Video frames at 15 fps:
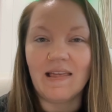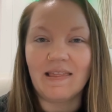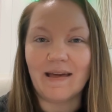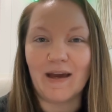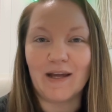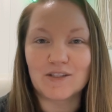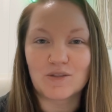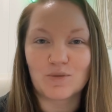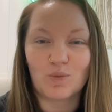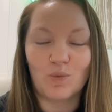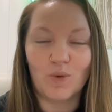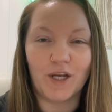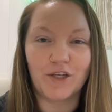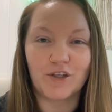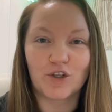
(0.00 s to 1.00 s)
that
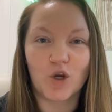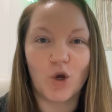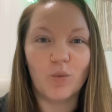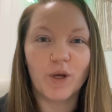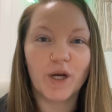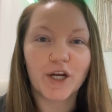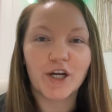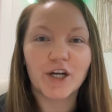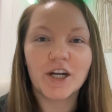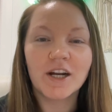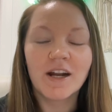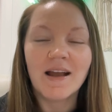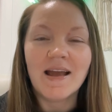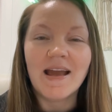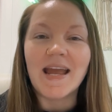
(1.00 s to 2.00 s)
one coworker,
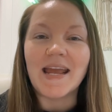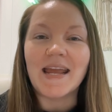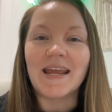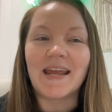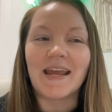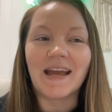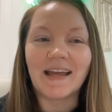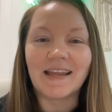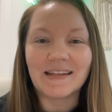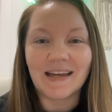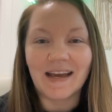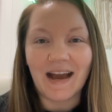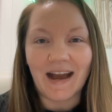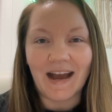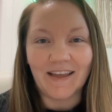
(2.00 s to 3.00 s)

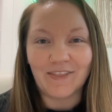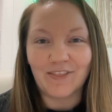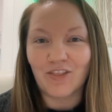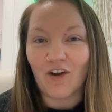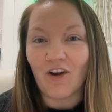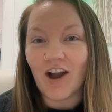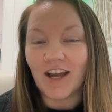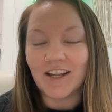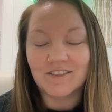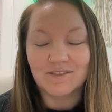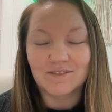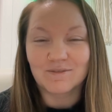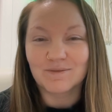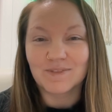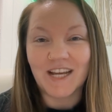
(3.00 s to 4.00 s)
and I thought
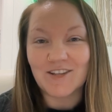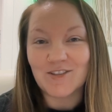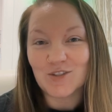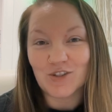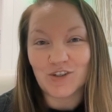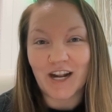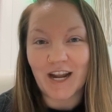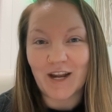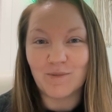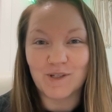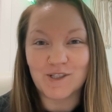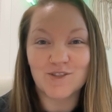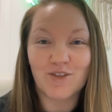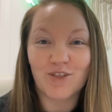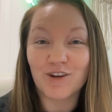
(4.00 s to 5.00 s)
yesterday
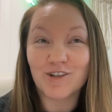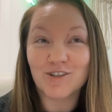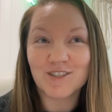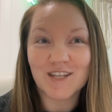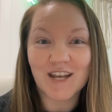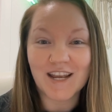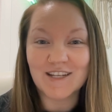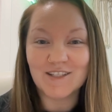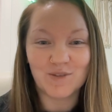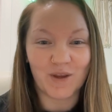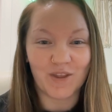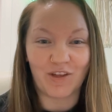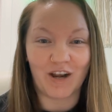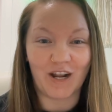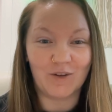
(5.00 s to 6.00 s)
was Thursday, so
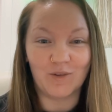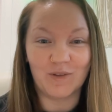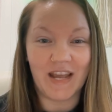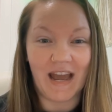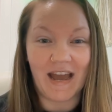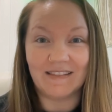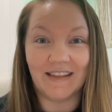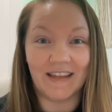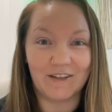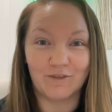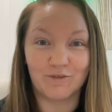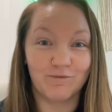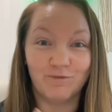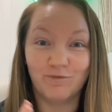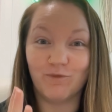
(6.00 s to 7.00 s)
I thought I only had like
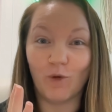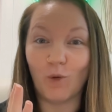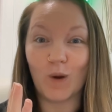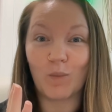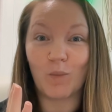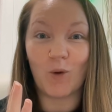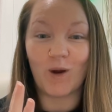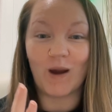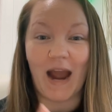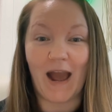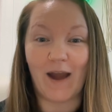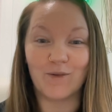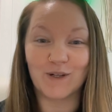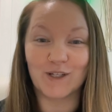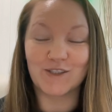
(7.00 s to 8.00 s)
4 more
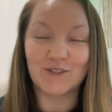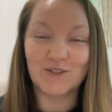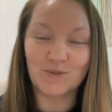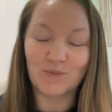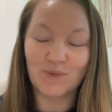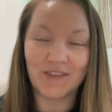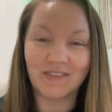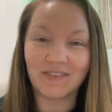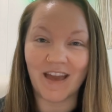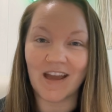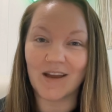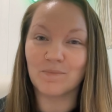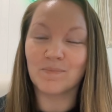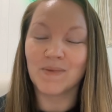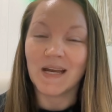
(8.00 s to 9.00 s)
hours with
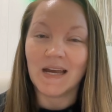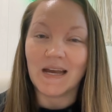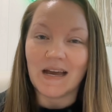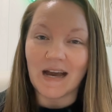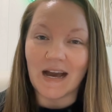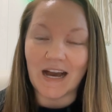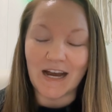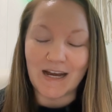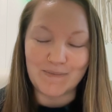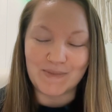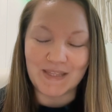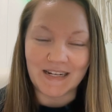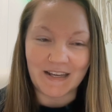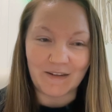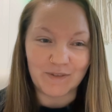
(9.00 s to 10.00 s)
them.
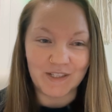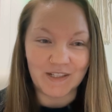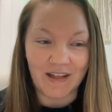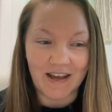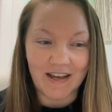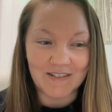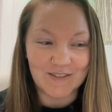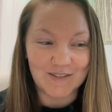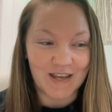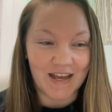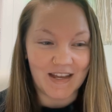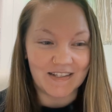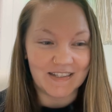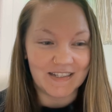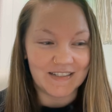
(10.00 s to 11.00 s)
Then I realized
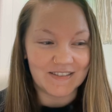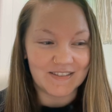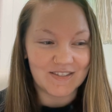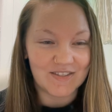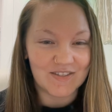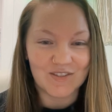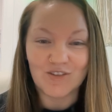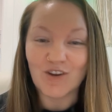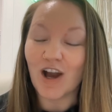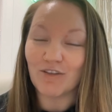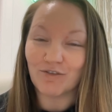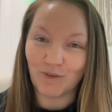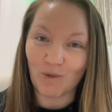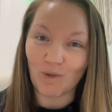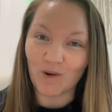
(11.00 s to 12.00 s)
that it's
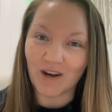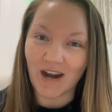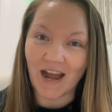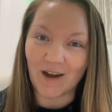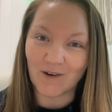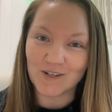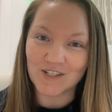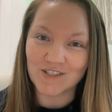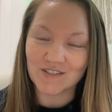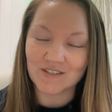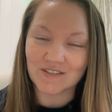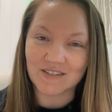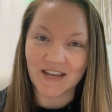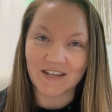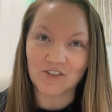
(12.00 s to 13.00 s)
not 4 hours,
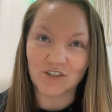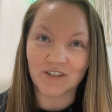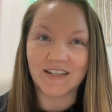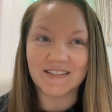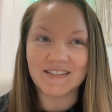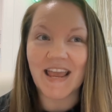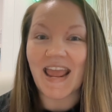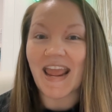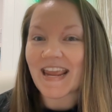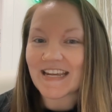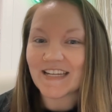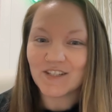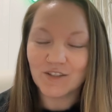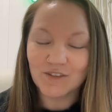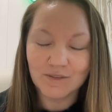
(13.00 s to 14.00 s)
it's
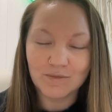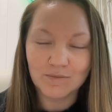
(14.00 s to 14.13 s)
8.